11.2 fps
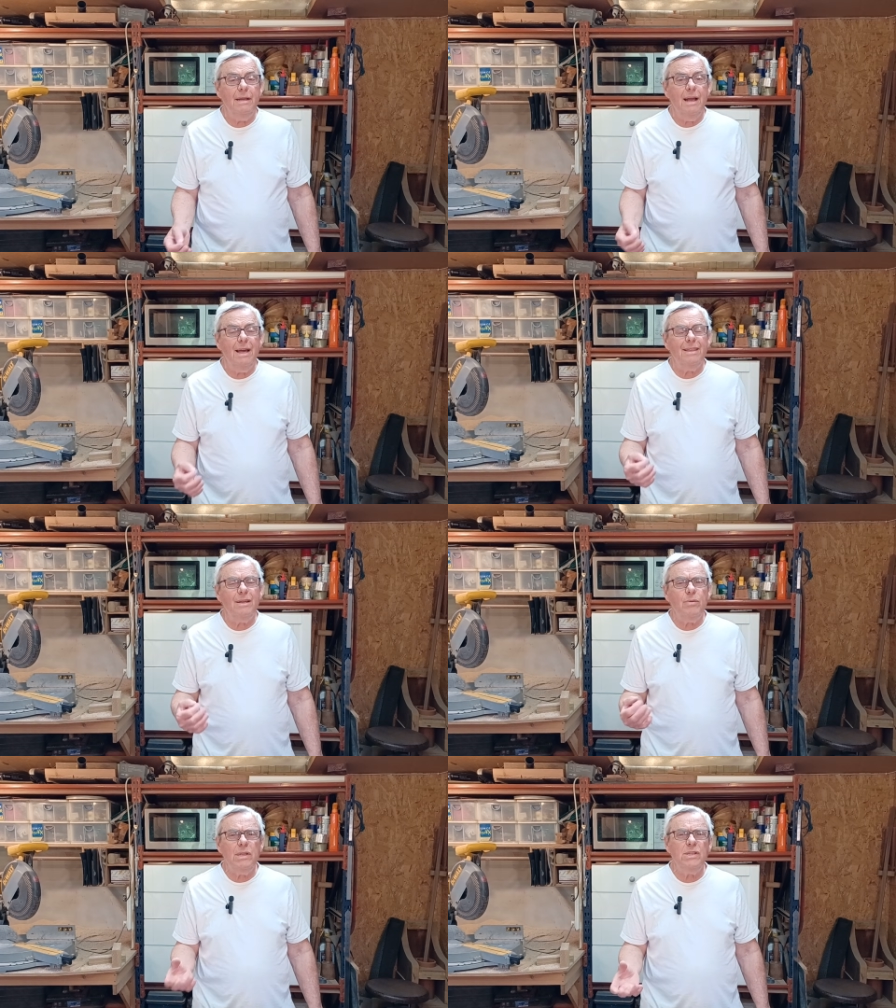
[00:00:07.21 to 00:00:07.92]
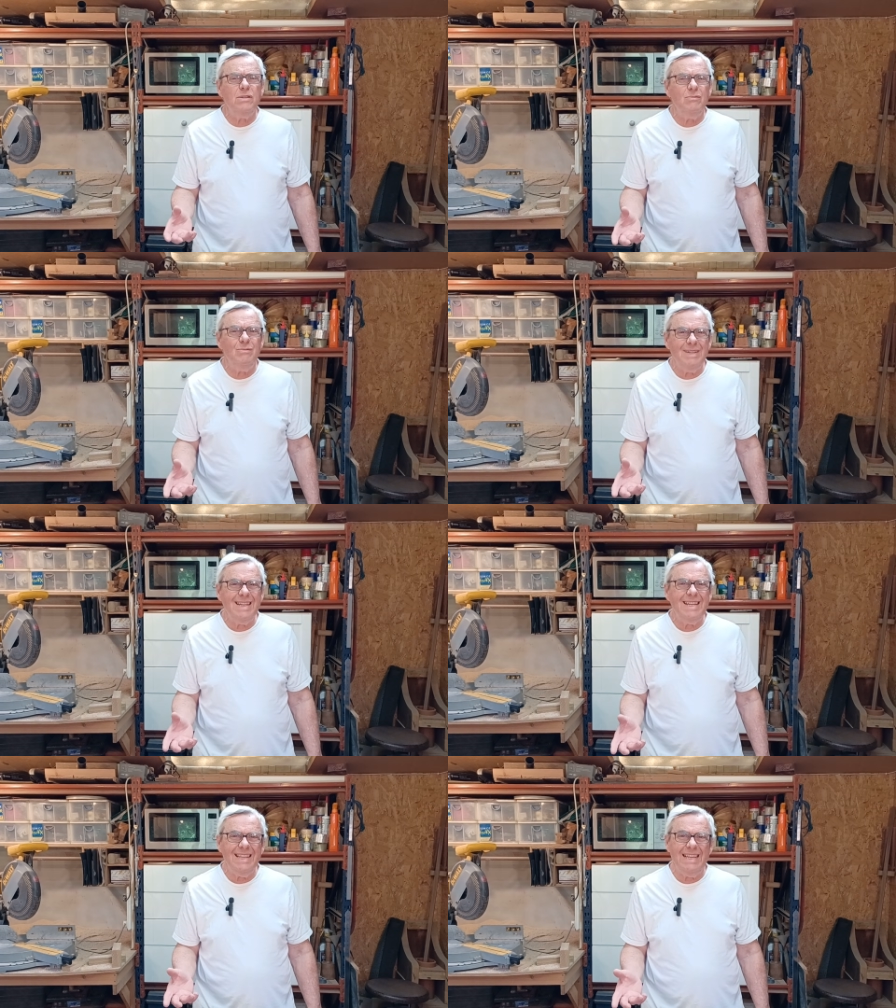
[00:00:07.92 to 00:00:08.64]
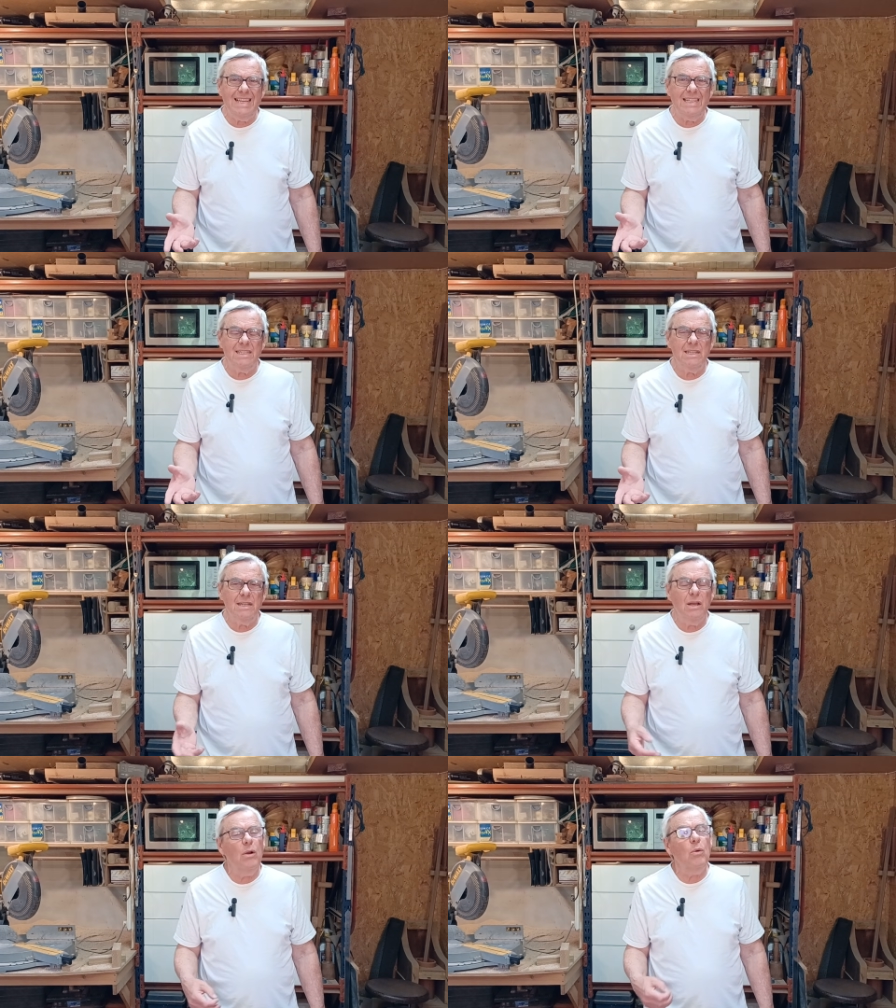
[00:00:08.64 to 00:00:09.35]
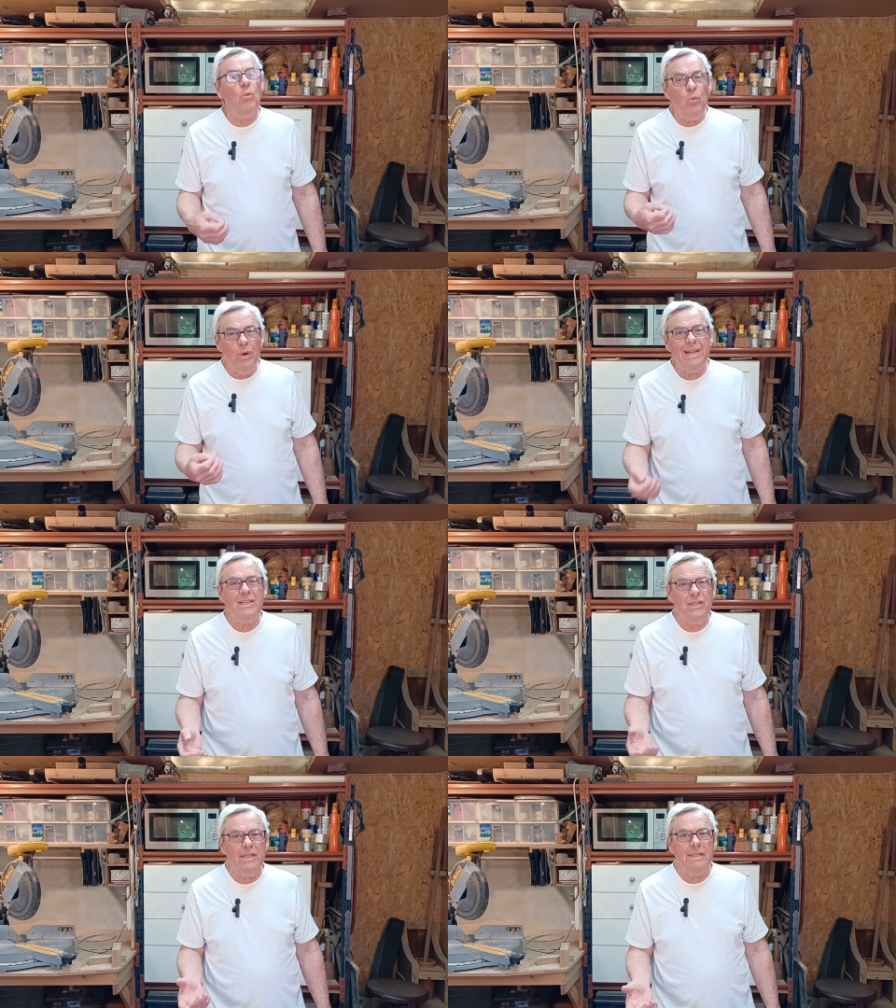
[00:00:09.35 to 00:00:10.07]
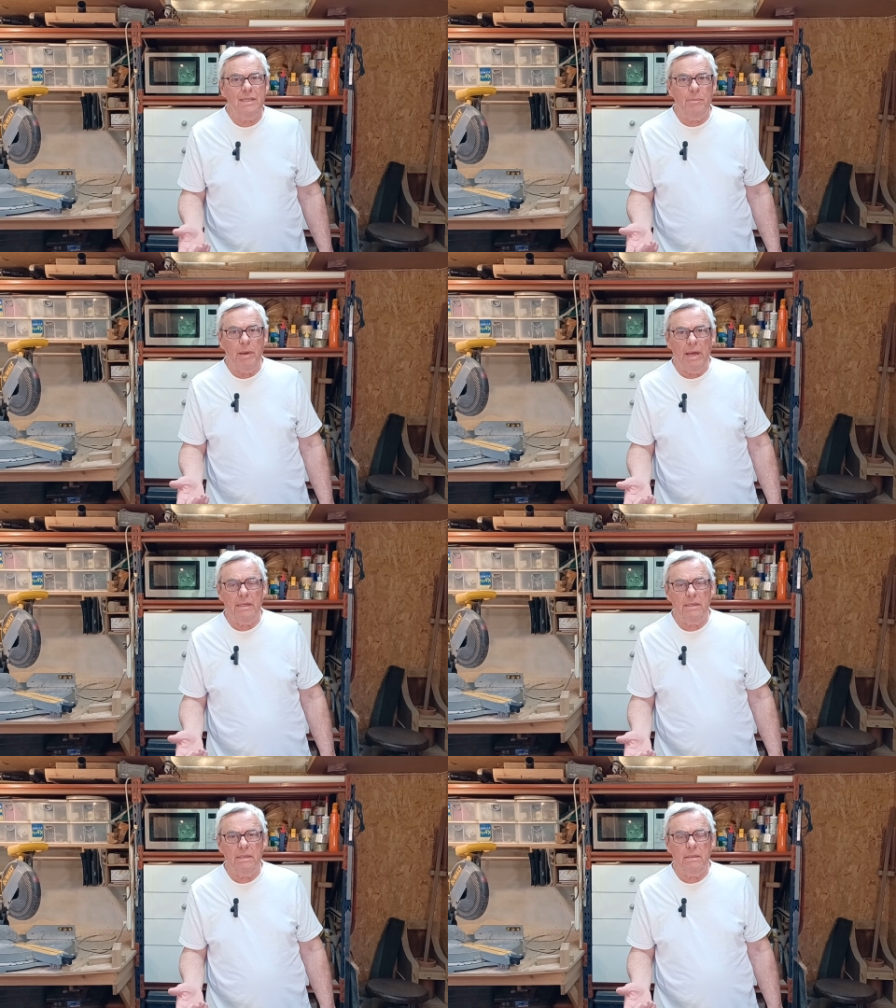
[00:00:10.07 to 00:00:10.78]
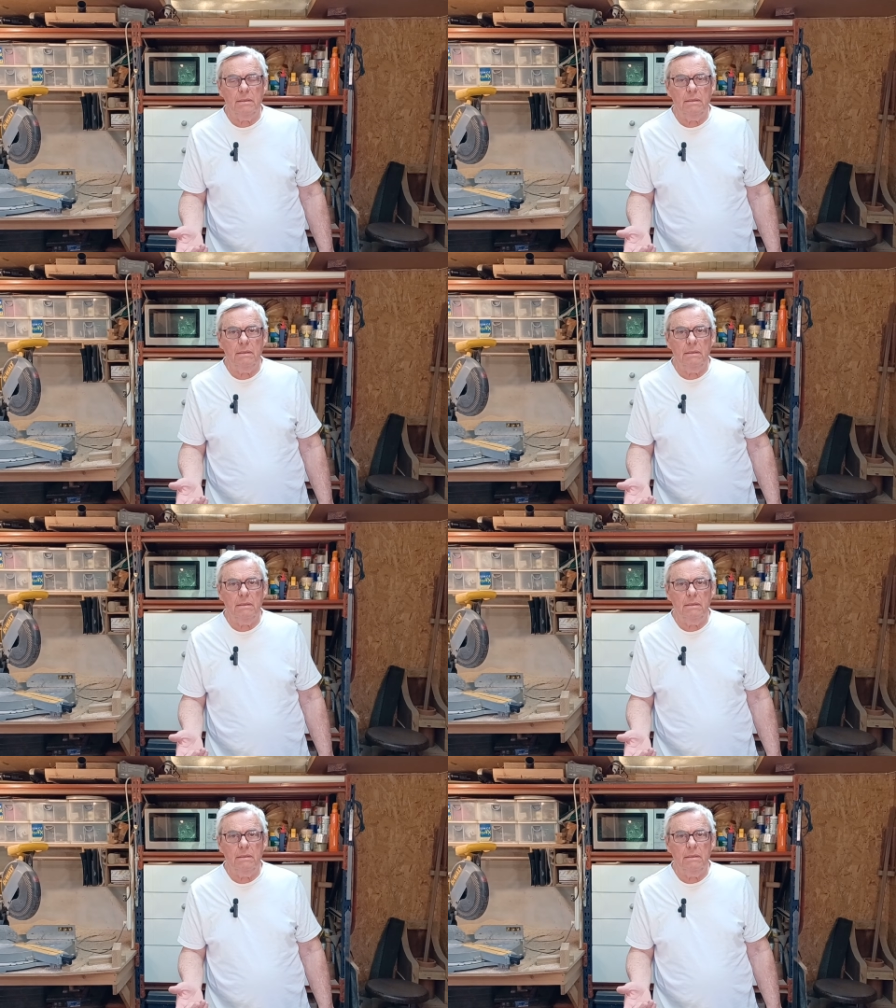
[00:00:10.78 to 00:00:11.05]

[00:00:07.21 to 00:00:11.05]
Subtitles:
And the question really is, which is the best?